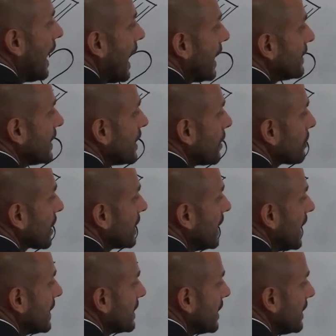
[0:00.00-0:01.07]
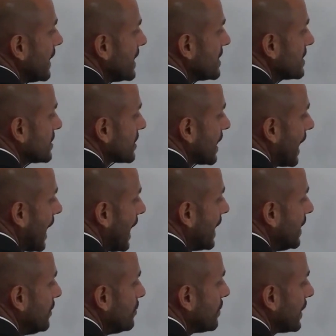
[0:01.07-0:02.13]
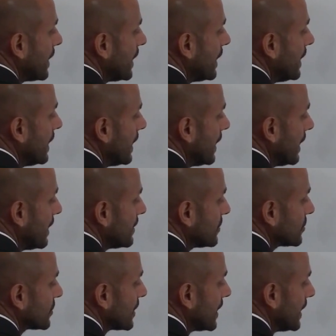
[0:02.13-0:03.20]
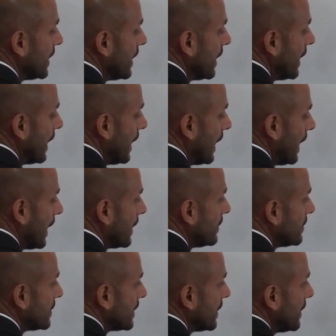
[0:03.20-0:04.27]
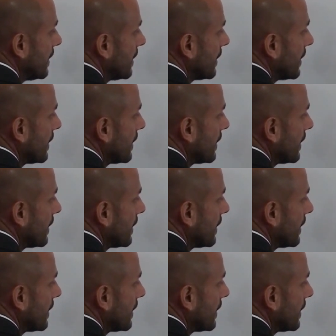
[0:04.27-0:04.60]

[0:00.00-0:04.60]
and then I'm connecting this to A, B, C, and D.